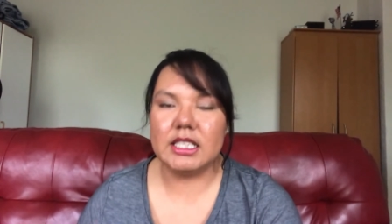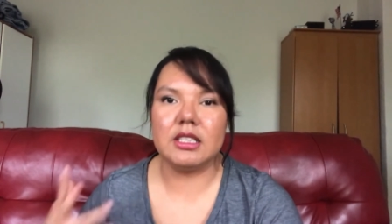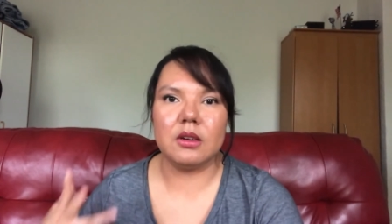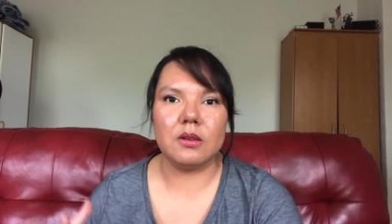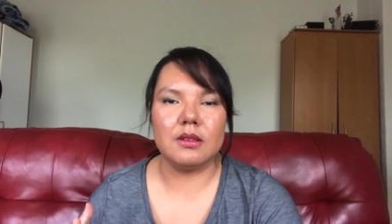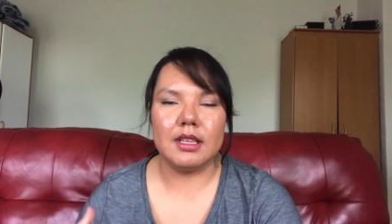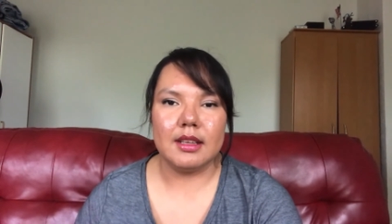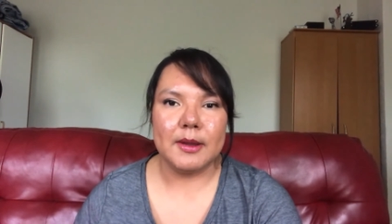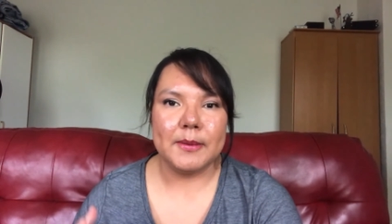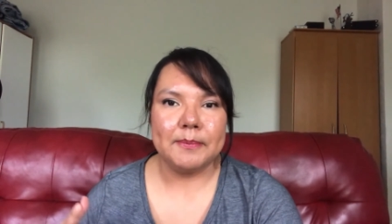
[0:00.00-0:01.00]
So
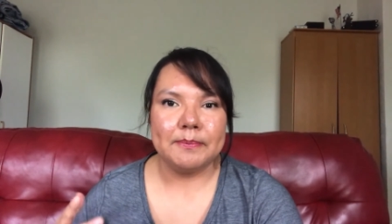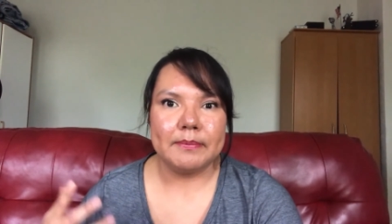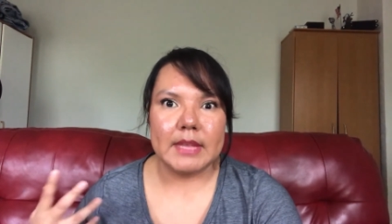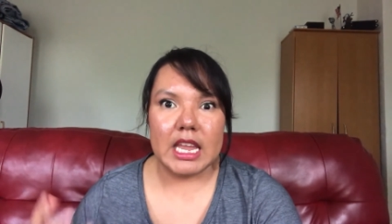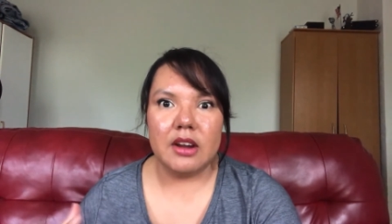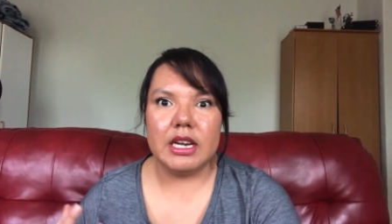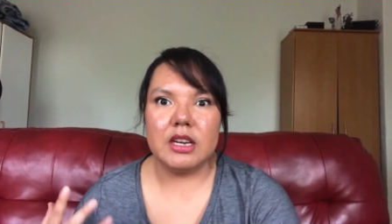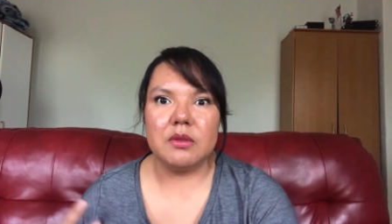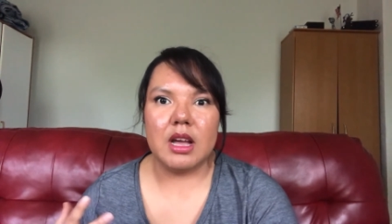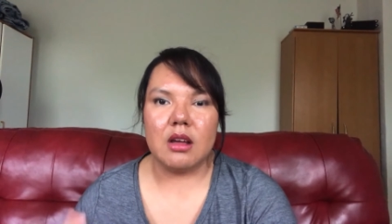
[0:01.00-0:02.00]
carrying
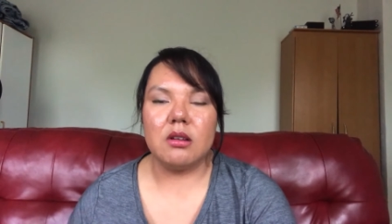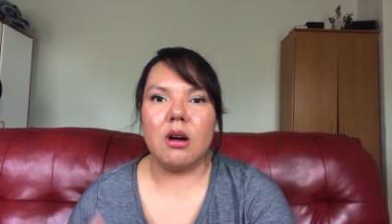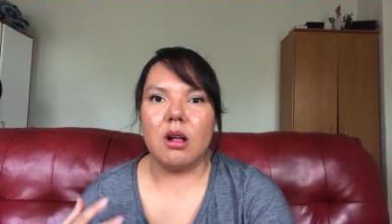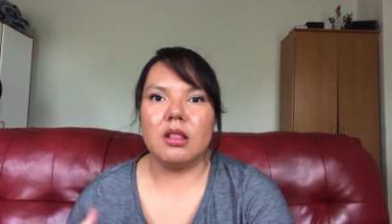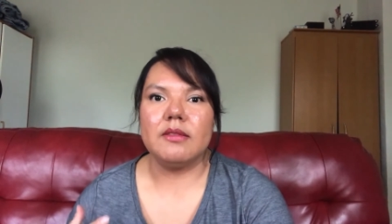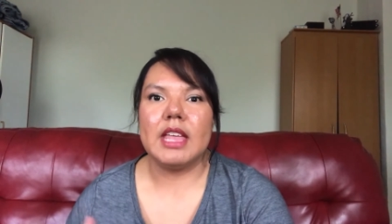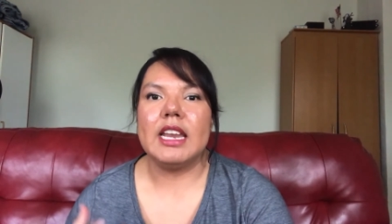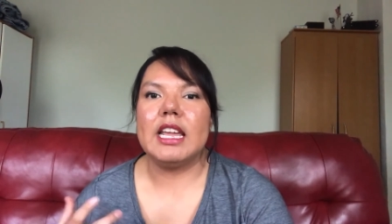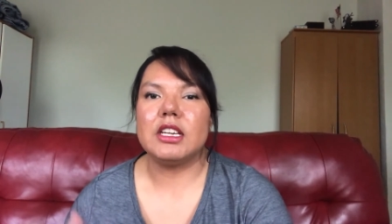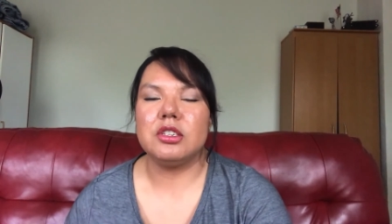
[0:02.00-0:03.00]
around all of
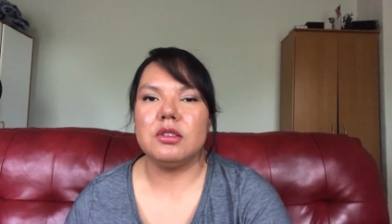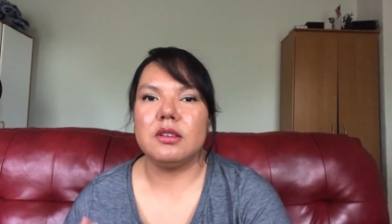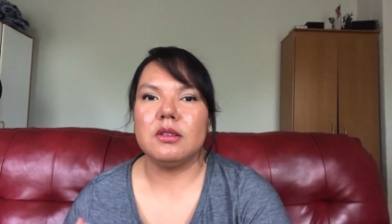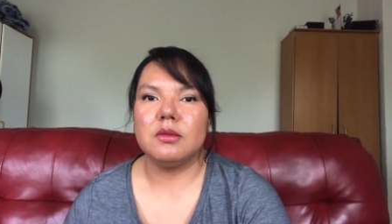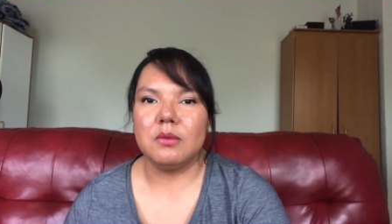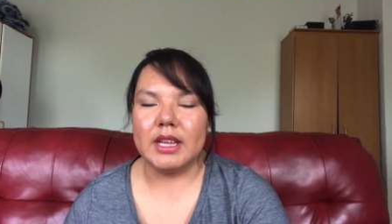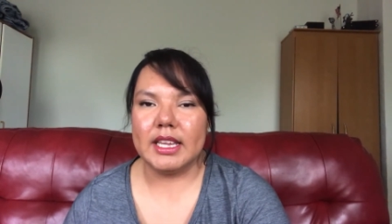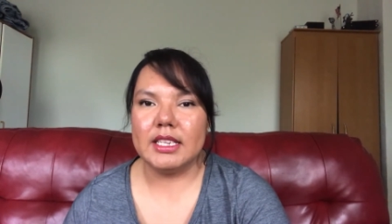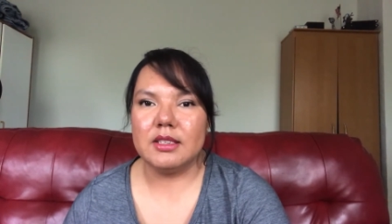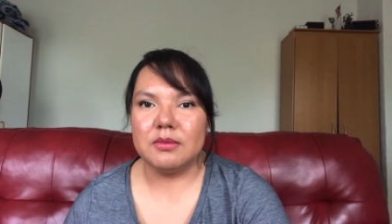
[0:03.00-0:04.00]
that extra
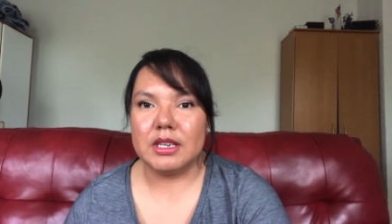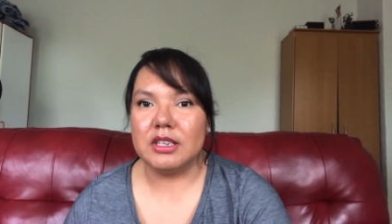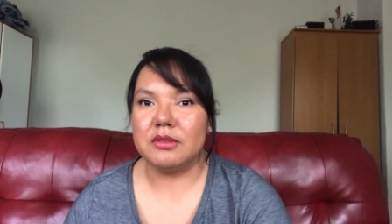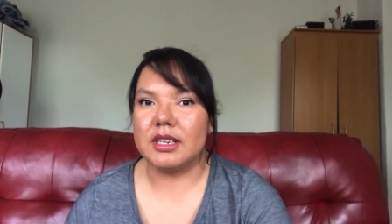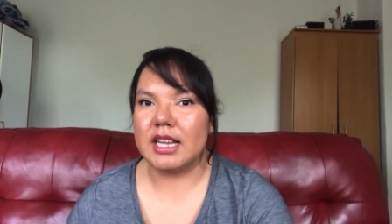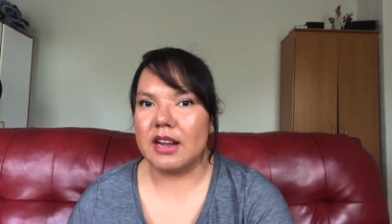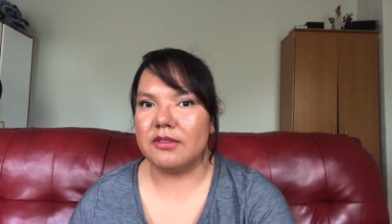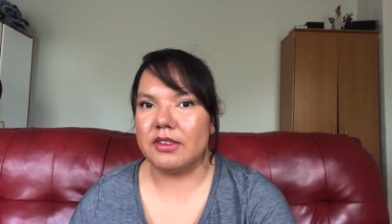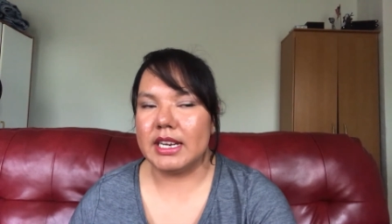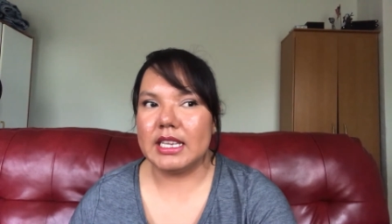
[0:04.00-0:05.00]
weight when you're
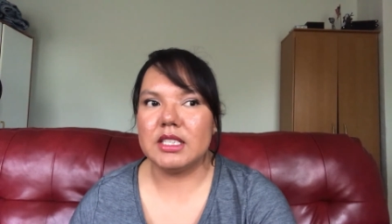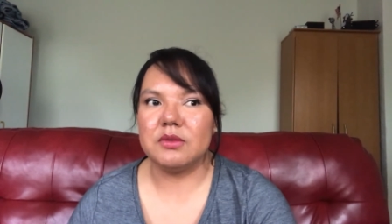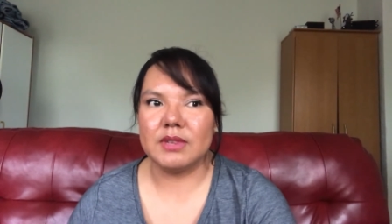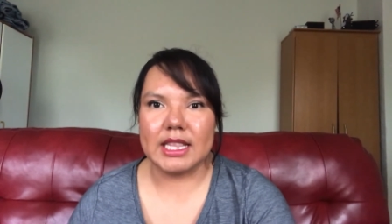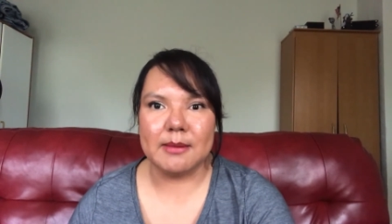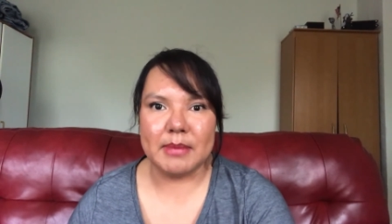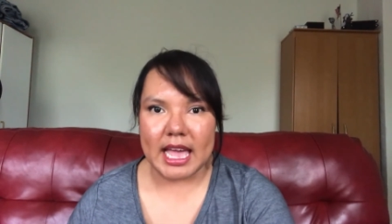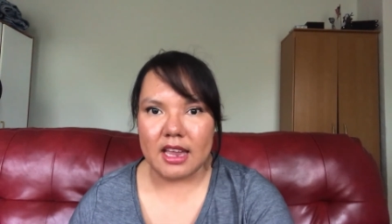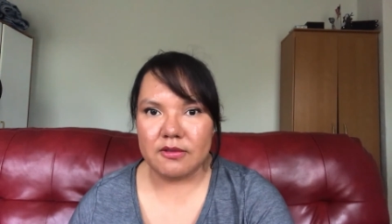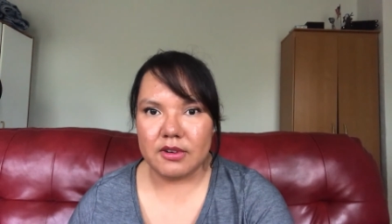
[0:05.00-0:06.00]
recovering is really
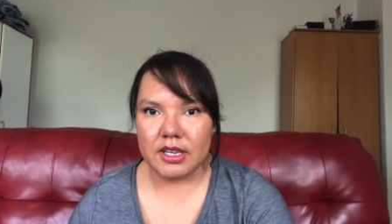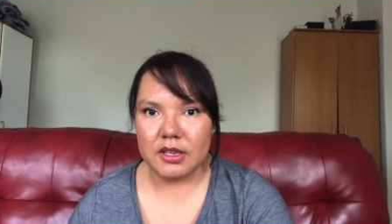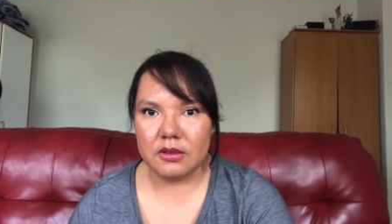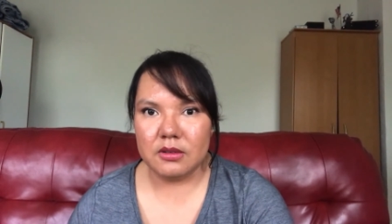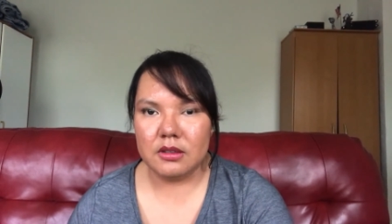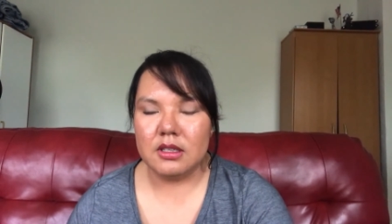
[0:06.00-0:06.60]
bad for you.